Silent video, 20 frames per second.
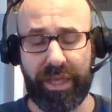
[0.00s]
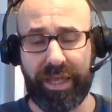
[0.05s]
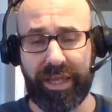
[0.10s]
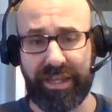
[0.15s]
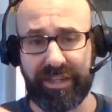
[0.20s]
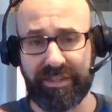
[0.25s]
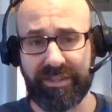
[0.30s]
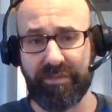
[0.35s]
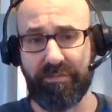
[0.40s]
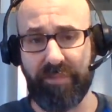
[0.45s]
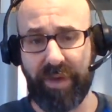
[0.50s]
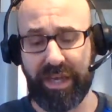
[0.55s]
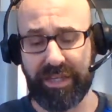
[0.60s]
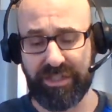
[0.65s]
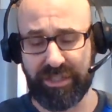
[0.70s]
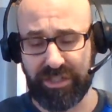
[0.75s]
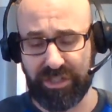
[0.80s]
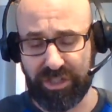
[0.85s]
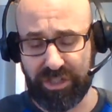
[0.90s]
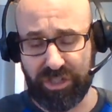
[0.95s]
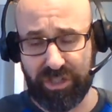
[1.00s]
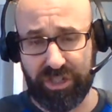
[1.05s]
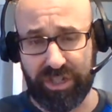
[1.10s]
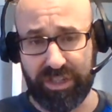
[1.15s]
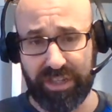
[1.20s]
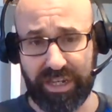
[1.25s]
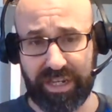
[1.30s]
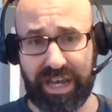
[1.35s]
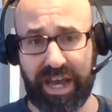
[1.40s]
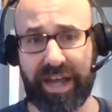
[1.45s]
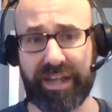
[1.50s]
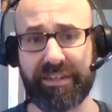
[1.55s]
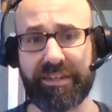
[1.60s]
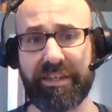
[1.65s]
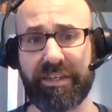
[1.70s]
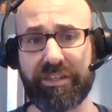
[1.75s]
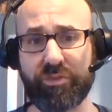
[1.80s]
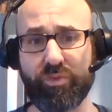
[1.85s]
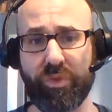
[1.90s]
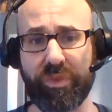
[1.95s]
It's the message, the
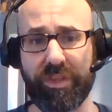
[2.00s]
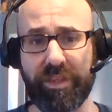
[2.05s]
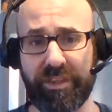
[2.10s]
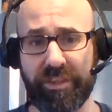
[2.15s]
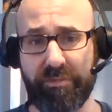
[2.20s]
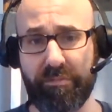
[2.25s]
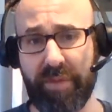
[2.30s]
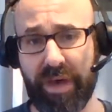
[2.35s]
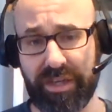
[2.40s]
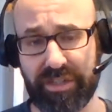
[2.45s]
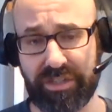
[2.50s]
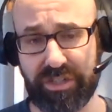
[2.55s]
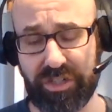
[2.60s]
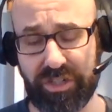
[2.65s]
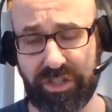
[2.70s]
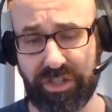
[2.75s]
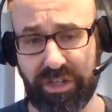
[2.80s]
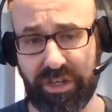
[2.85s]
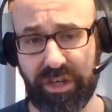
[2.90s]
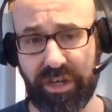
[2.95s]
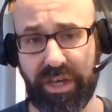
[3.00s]
contents within the message